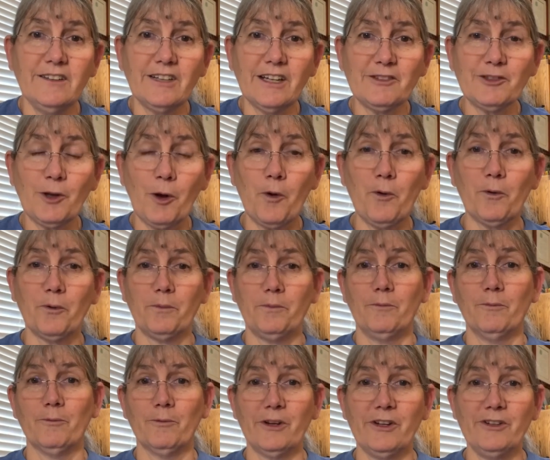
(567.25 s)
That's the whole
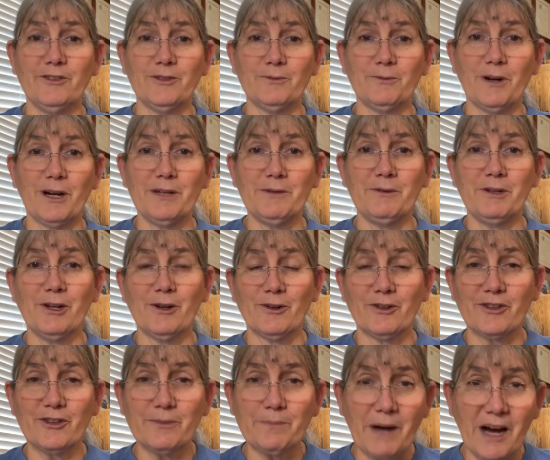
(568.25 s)
reason why we are
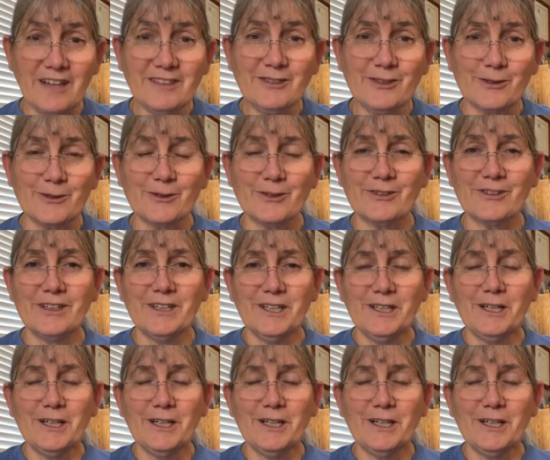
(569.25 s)
sponsors